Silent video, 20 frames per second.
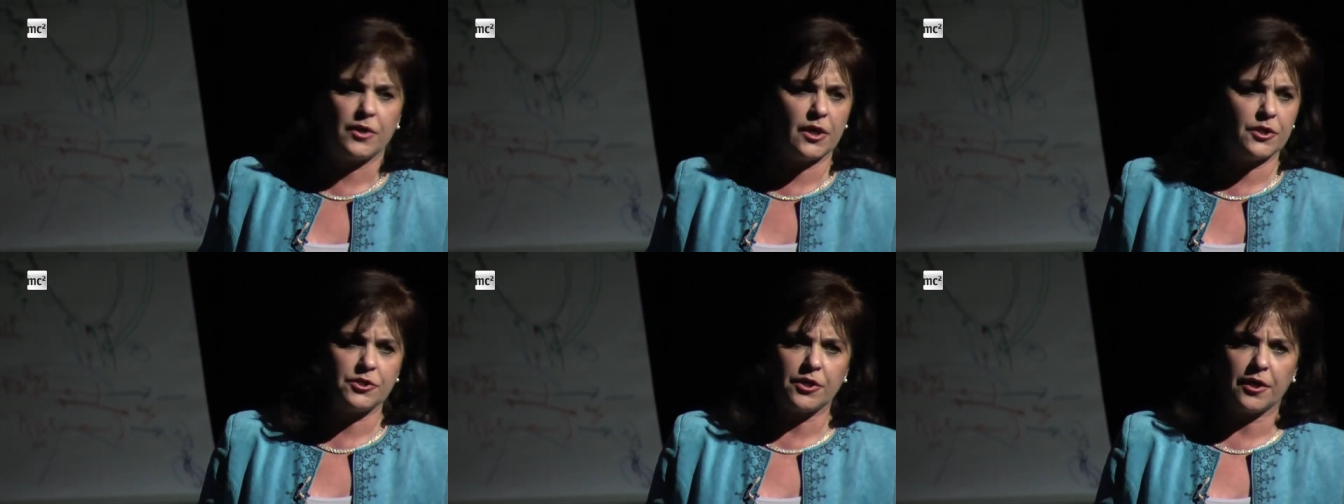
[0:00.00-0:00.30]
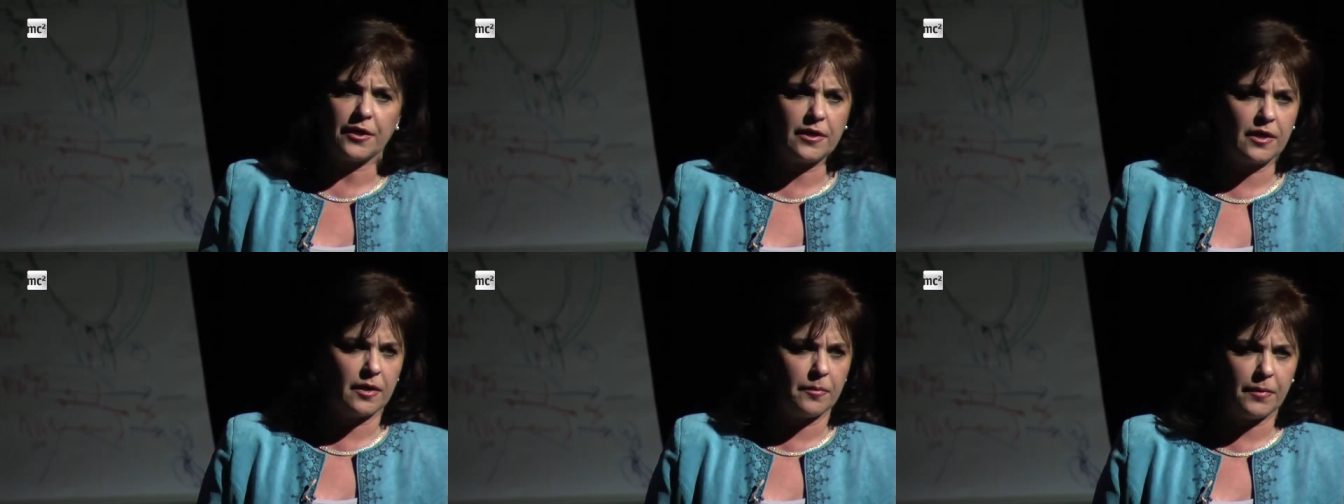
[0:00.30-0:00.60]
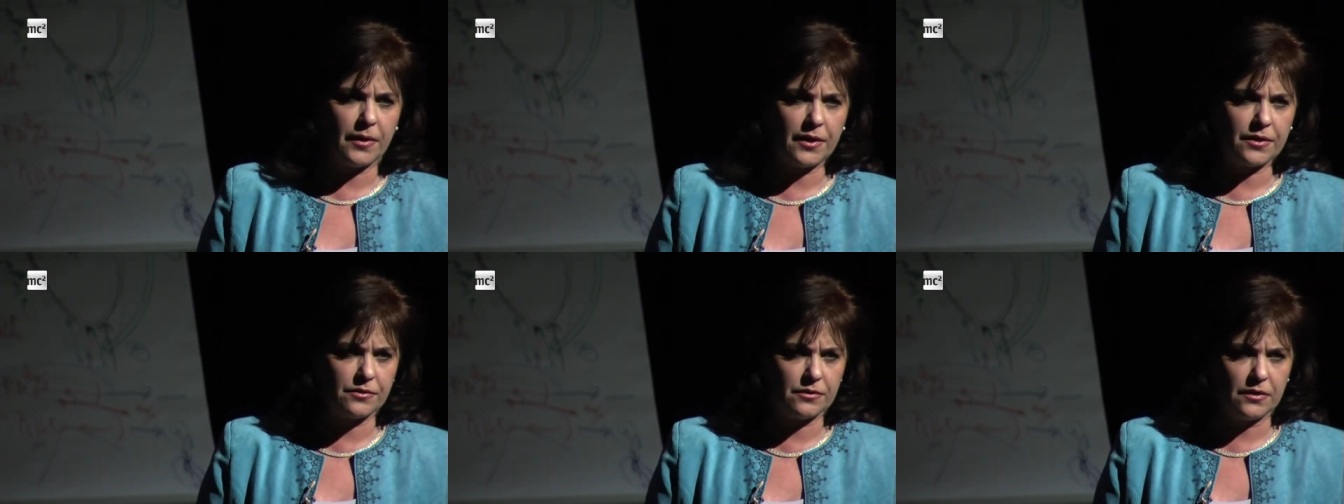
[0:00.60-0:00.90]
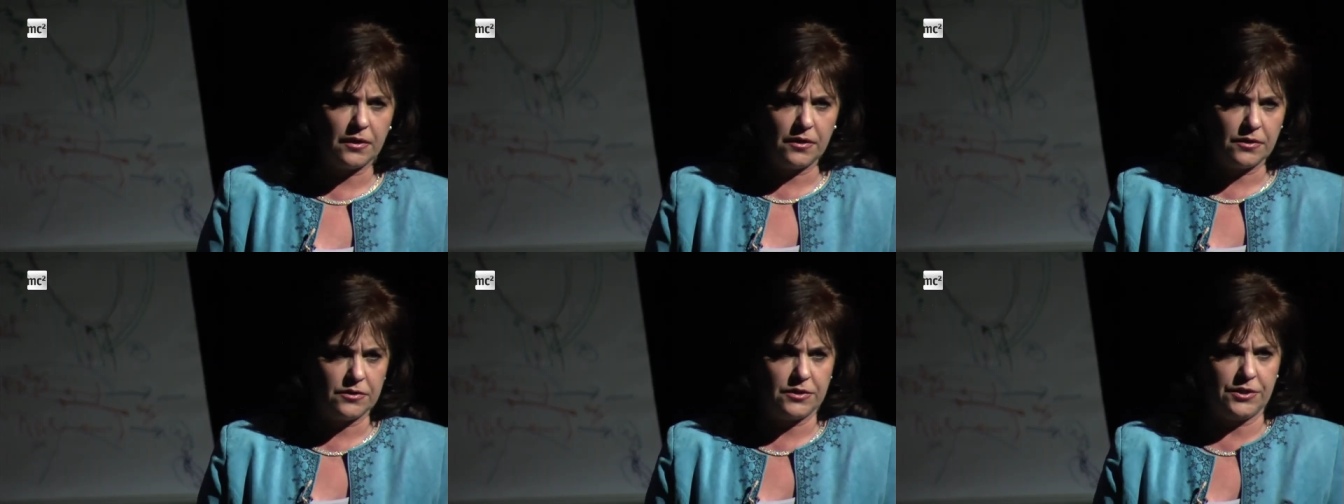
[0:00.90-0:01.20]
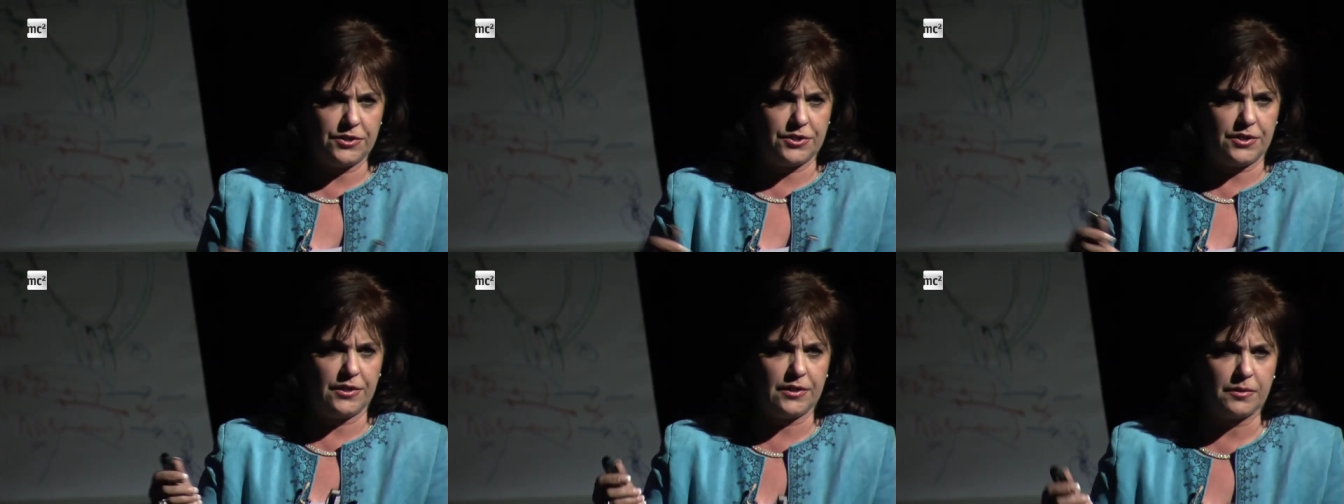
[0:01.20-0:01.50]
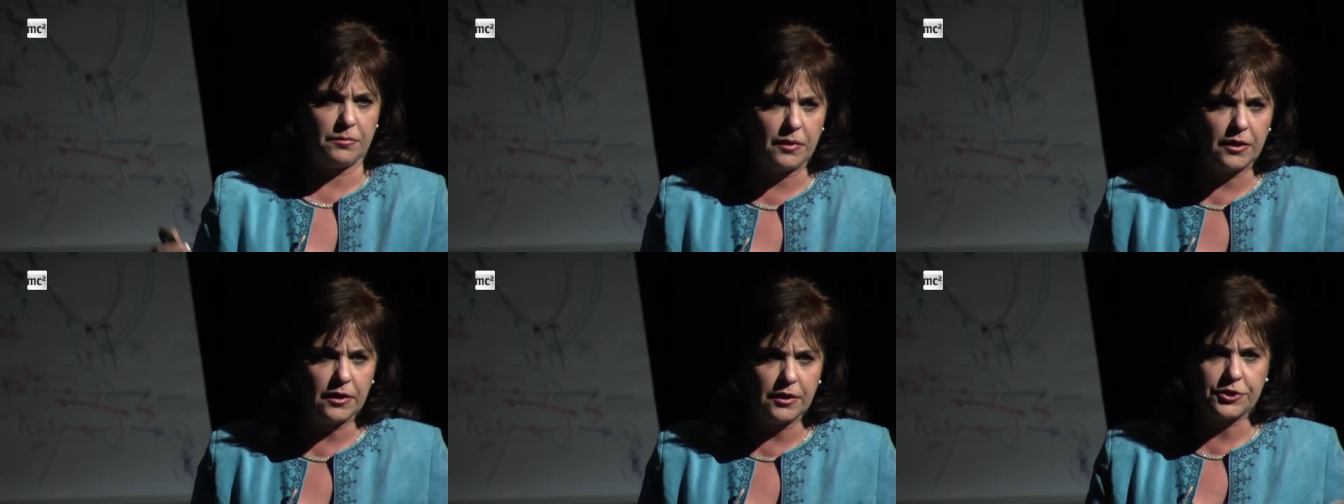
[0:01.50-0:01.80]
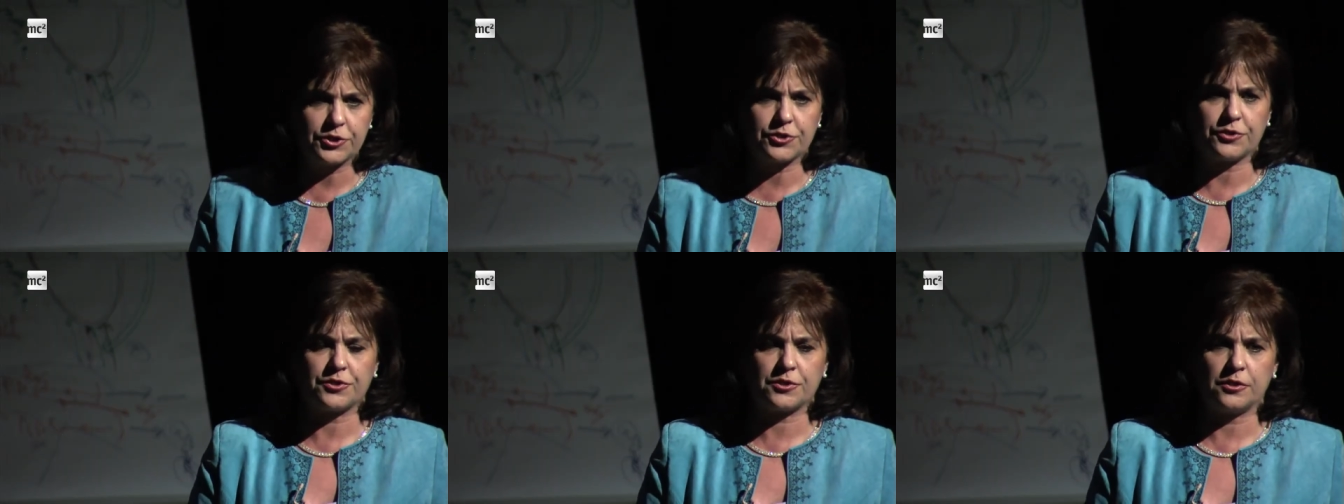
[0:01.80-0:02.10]
And we're not talking about teaching them
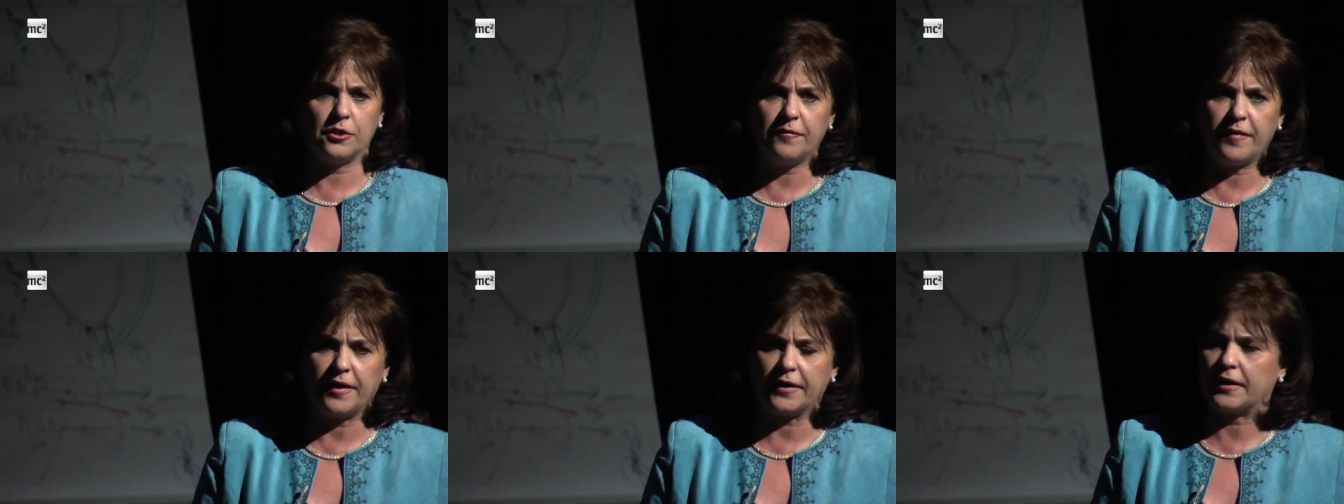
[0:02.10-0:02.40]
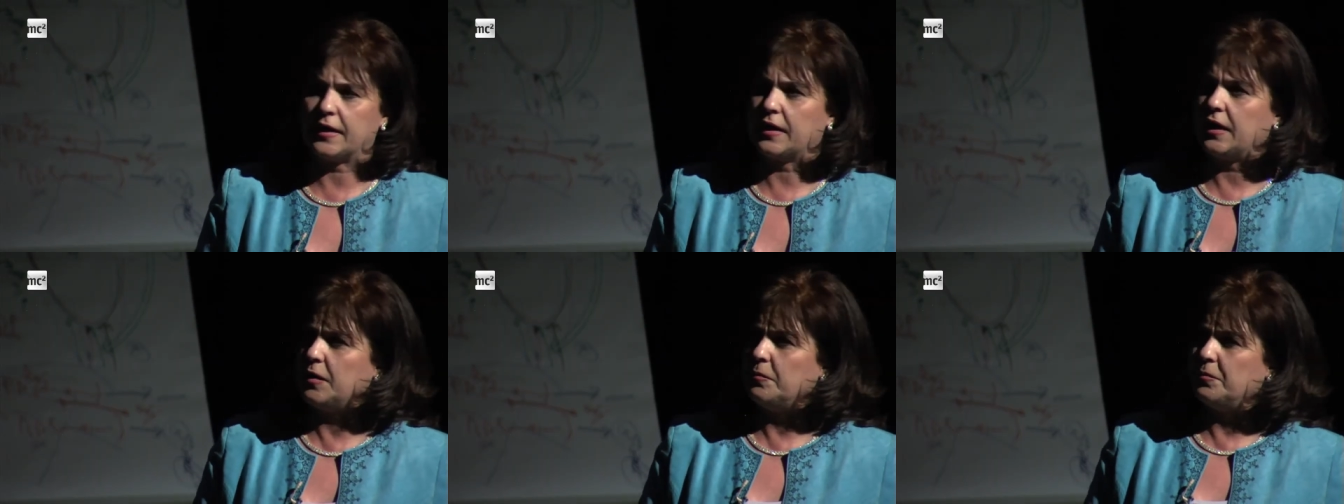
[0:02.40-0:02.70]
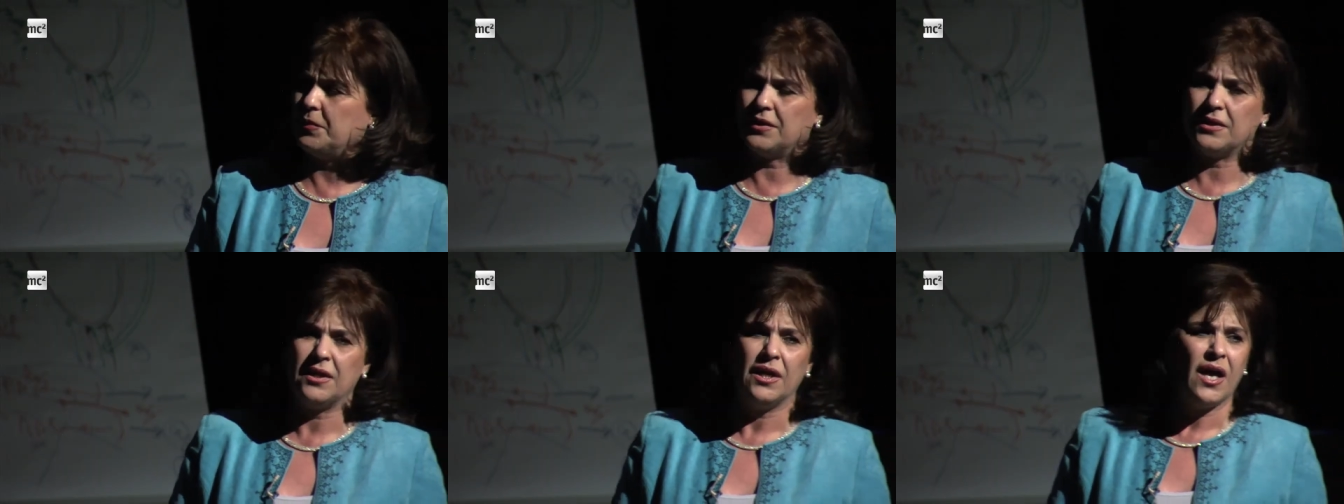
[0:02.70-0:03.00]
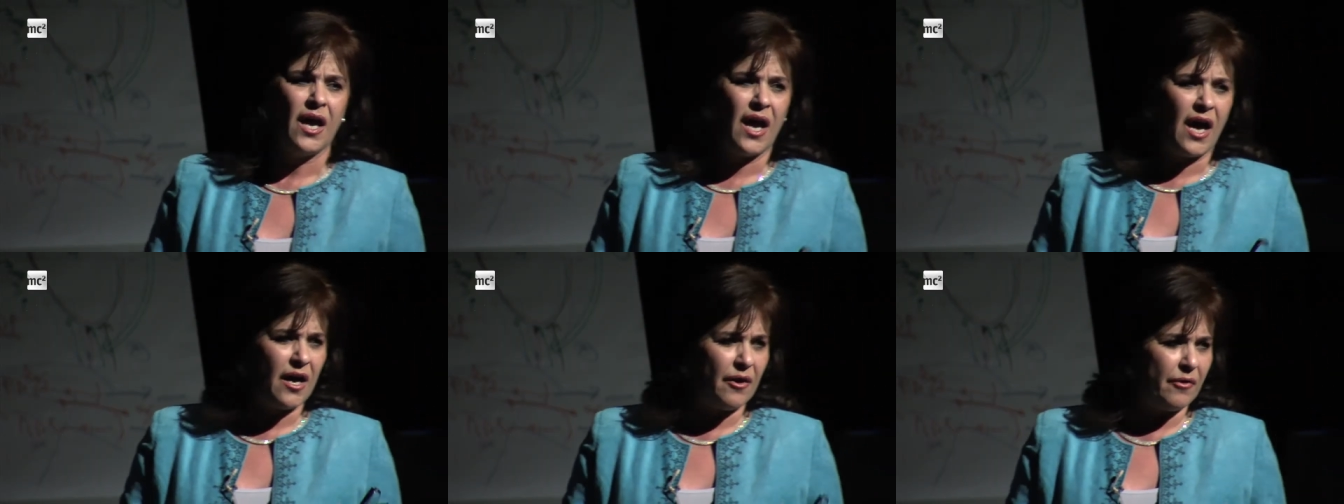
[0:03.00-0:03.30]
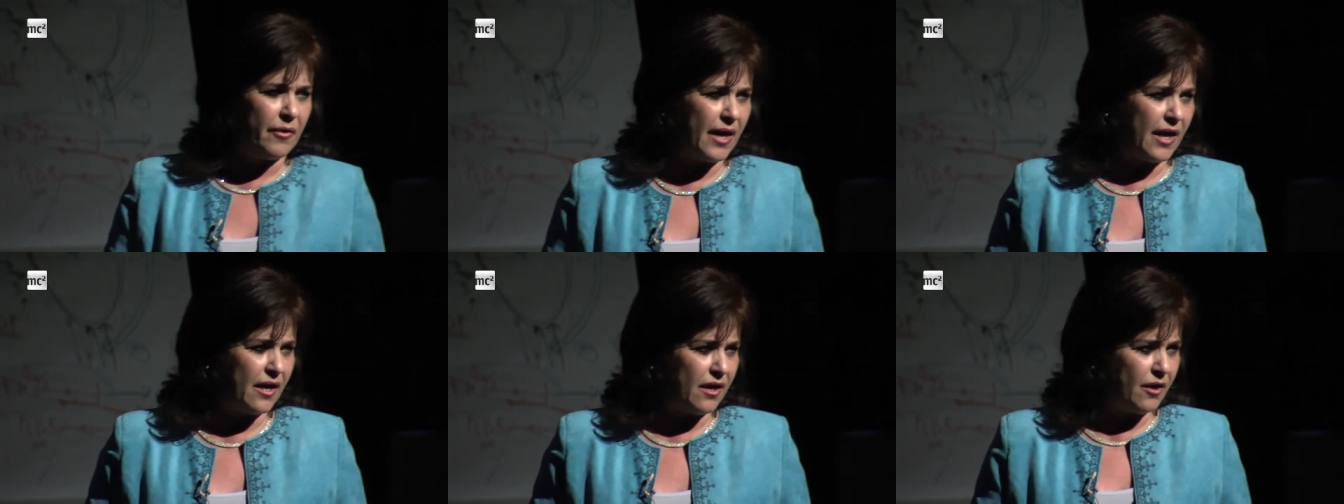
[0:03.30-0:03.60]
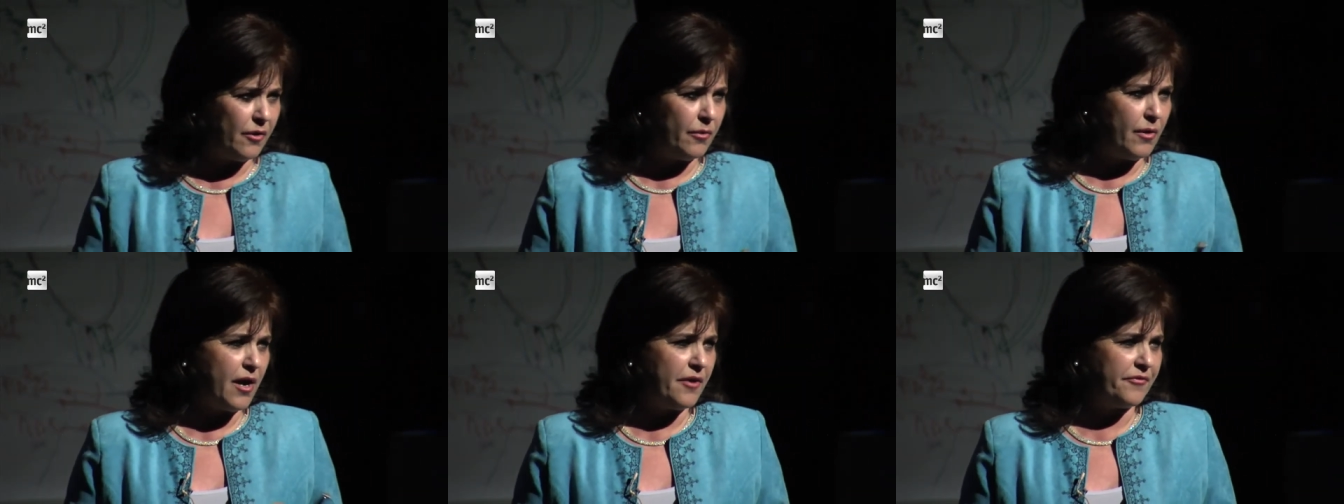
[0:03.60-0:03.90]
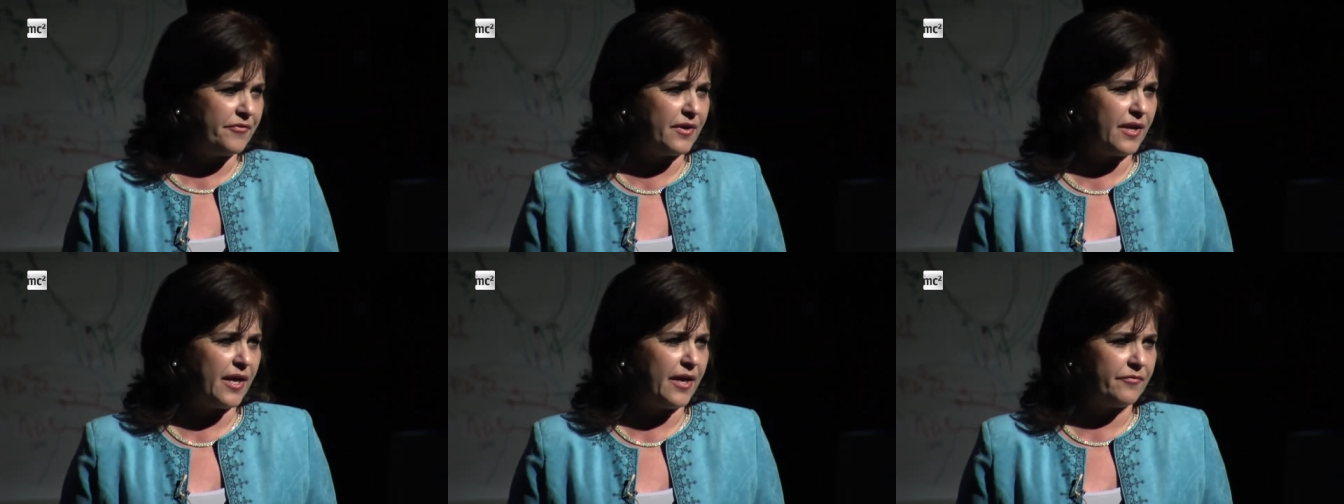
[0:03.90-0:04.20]
English or Slovak again, but how
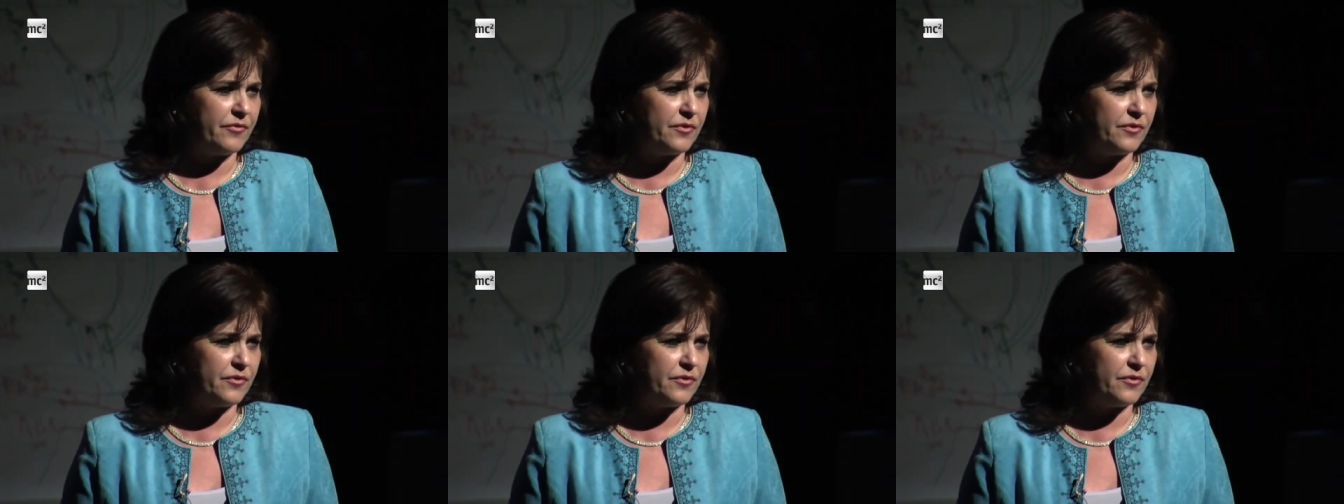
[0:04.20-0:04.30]
often